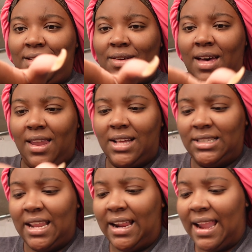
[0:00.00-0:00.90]
Okay, they
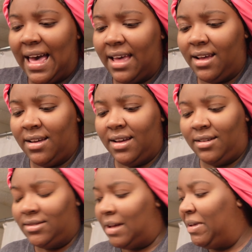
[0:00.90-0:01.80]
said a lot
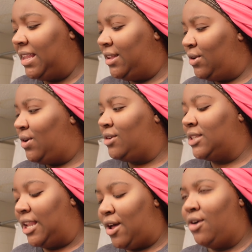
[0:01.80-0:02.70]
goes, I mean, a little goes
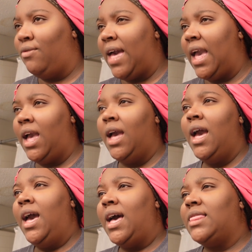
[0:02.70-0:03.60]
a long way.
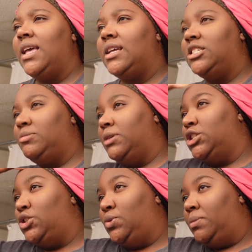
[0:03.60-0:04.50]
I think I just
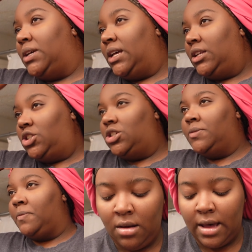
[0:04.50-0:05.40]
put too much.
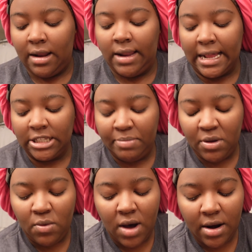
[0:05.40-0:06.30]
I don't like to
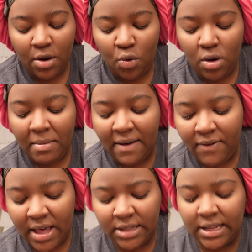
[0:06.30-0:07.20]
put water on my
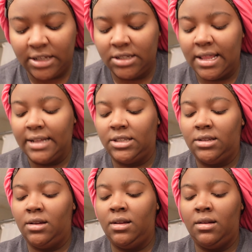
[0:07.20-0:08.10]
face. I just like
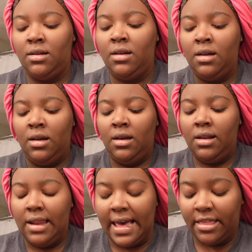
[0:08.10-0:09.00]
to
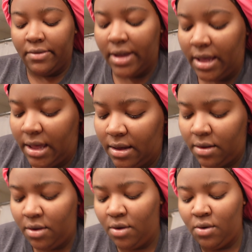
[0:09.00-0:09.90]
lather it in
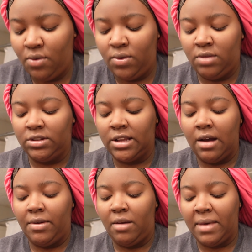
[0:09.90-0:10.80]
with what's
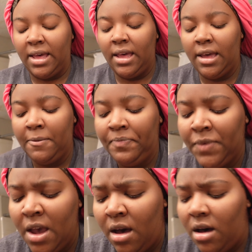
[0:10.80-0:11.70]
already in my hand.
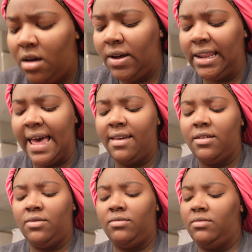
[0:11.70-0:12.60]
Oh, it
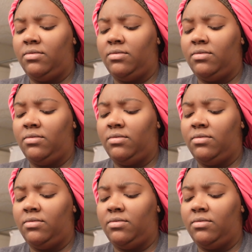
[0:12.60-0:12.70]
lathered